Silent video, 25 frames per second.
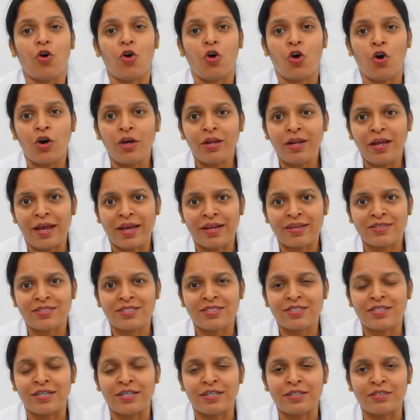or
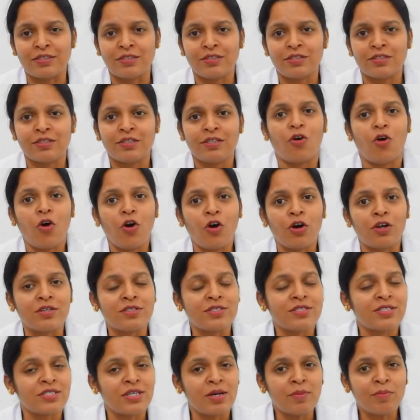accident or
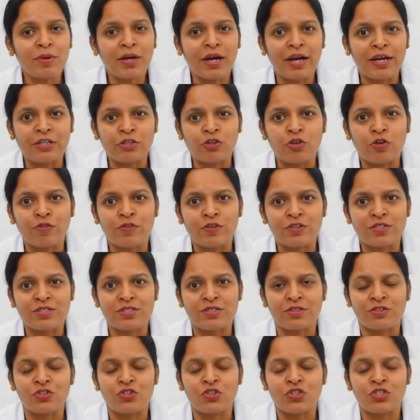some kind of a
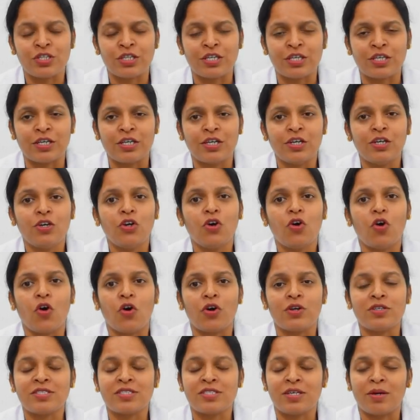surgery
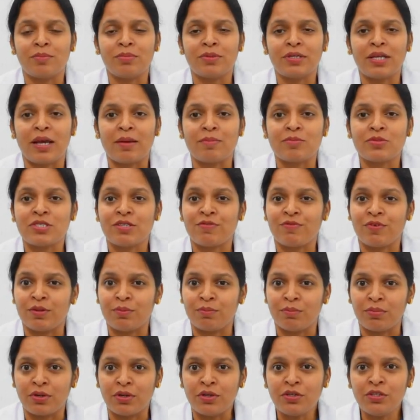or sometimes
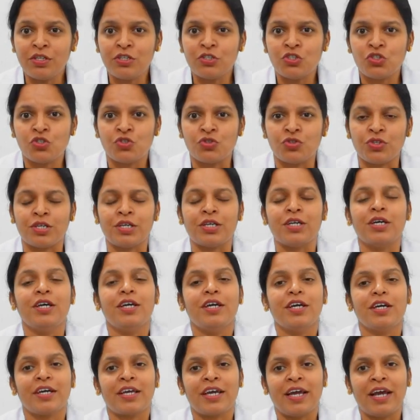even burn
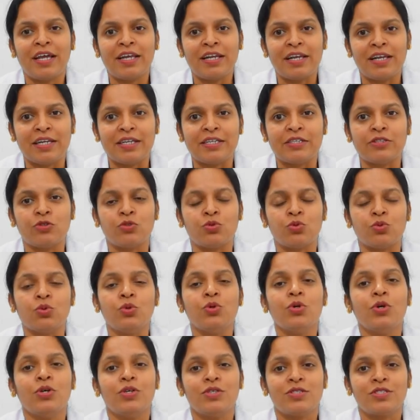injury can lead
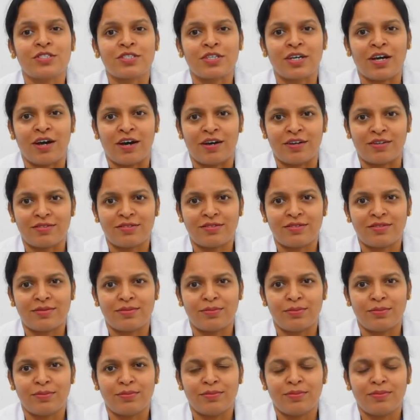to
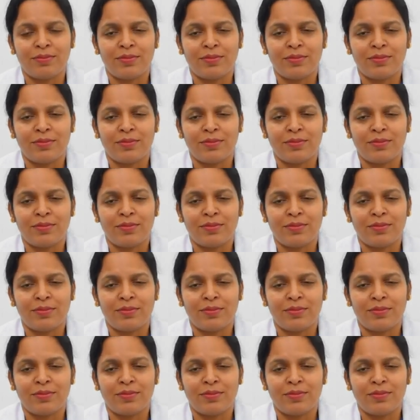scars.